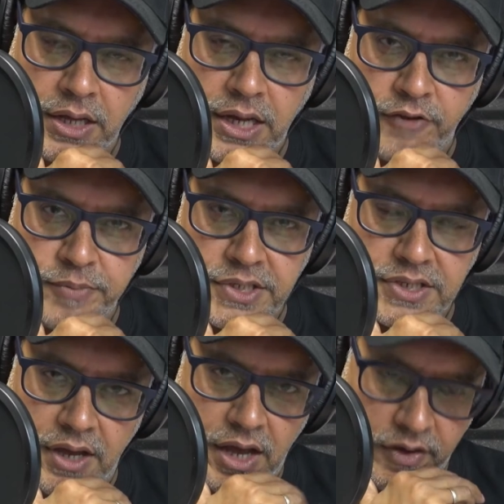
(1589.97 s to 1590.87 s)
governments
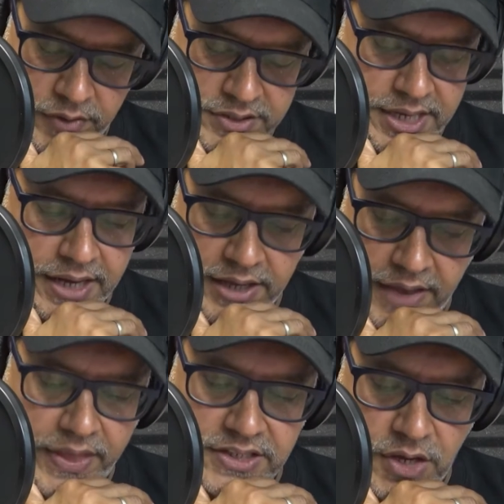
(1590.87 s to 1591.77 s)
are saying, yeah,
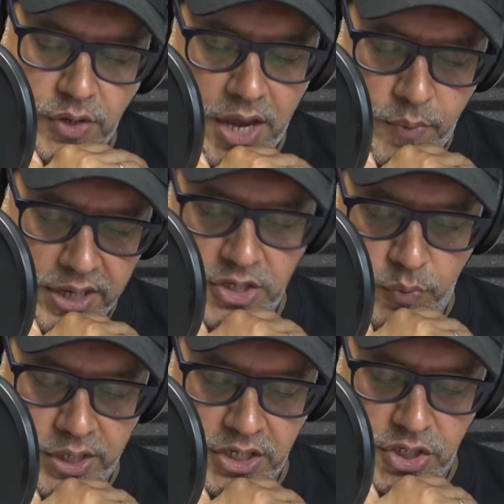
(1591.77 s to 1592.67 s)
that's okay.
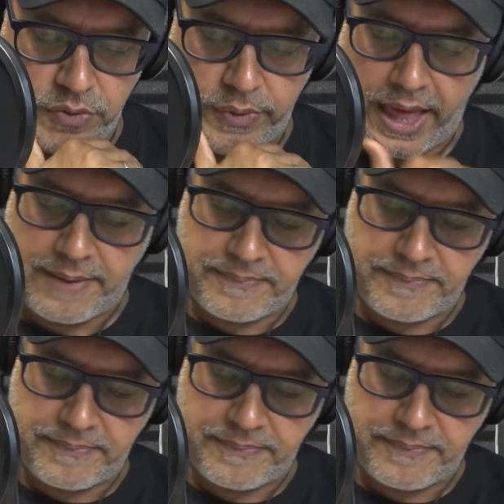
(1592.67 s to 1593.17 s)
We can do that.